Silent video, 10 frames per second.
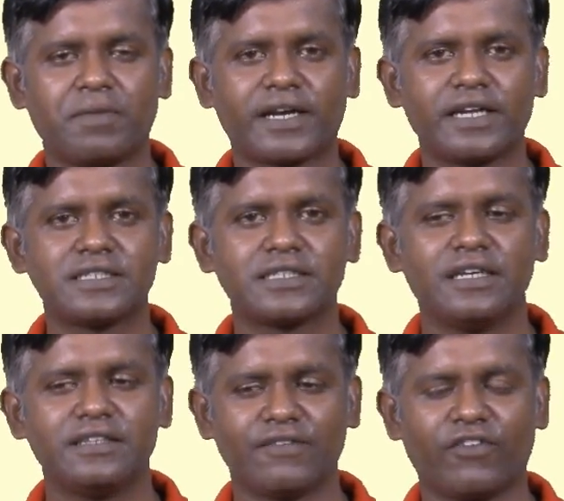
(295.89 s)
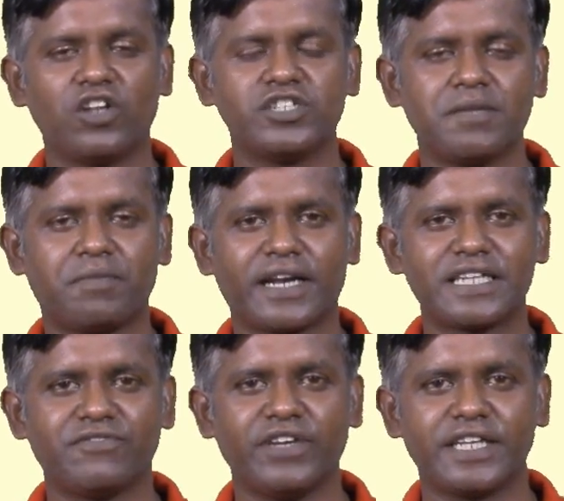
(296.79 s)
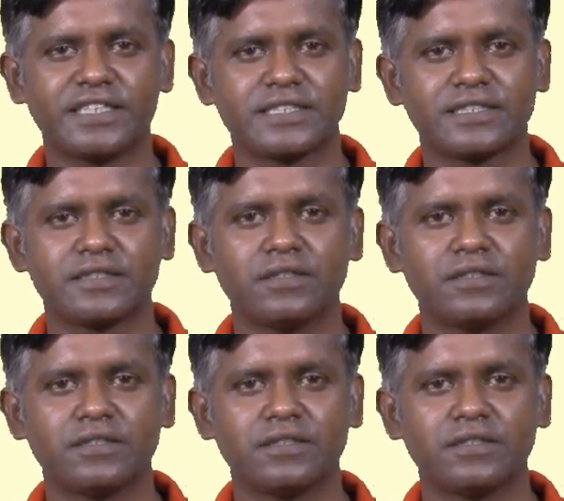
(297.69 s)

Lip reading: patterns, the phylogeny patterns varies.